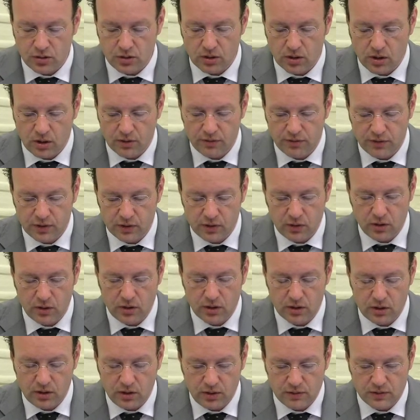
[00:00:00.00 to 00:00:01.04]
the
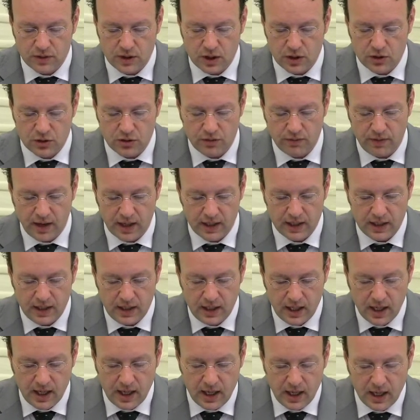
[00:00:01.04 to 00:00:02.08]
Confraternity of San Giovanni,